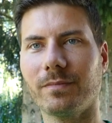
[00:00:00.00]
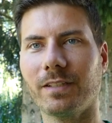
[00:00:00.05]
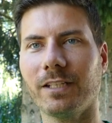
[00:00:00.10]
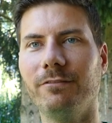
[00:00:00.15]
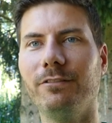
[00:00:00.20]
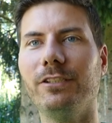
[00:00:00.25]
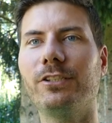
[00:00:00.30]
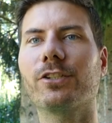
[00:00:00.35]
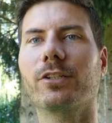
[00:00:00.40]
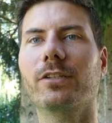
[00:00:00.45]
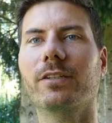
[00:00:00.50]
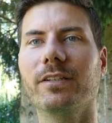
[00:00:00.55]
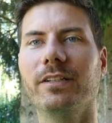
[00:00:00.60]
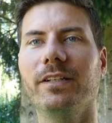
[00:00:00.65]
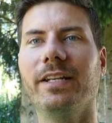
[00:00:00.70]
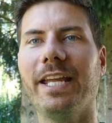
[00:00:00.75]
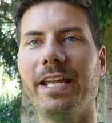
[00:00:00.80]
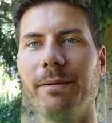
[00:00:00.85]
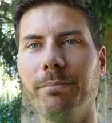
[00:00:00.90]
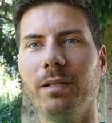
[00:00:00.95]
which are
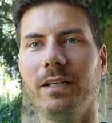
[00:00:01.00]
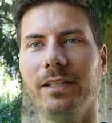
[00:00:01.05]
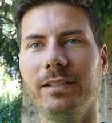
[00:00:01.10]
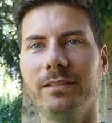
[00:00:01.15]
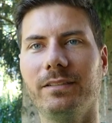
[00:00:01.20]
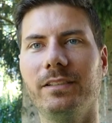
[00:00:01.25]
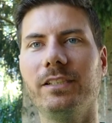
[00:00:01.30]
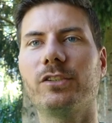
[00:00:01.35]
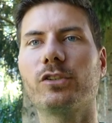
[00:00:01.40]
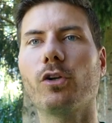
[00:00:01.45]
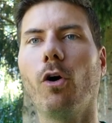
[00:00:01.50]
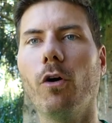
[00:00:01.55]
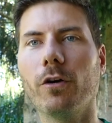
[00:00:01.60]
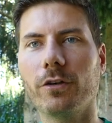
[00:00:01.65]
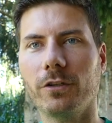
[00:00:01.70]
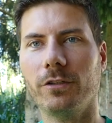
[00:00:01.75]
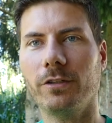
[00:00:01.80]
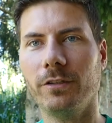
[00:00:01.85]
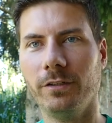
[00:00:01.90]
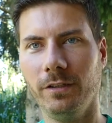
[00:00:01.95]
enabling this
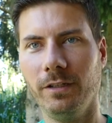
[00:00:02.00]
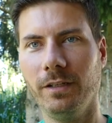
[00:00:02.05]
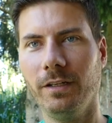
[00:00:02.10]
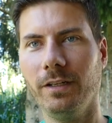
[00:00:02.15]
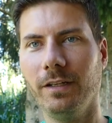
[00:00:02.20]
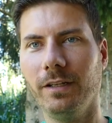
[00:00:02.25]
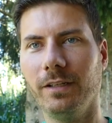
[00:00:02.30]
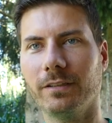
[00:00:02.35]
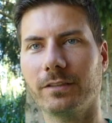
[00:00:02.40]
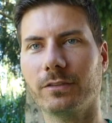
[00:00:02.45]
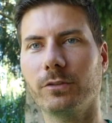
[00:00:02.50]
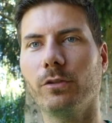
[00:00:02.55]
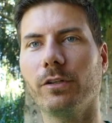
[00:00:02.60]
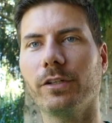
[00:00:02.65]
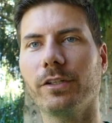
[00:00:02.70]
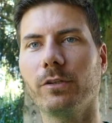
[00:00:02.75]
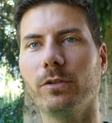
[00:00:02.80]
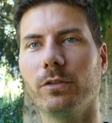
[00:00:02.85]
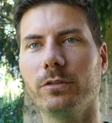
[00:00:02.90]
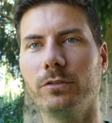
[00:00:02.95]
horror
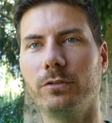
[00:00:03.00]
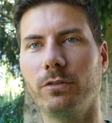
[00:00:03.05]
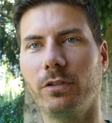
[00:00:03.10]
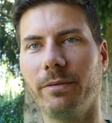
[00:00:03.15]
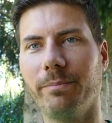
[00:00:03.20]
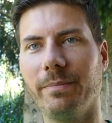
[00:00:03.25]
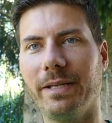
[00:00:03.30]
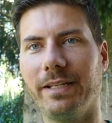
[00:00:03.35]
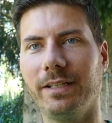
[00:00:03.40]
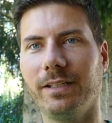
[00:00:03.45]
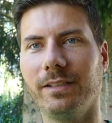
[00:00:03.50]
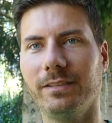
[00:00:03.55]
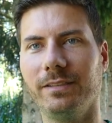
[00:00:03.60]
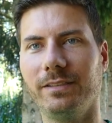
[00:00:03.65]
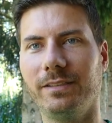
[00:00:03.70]
going on through American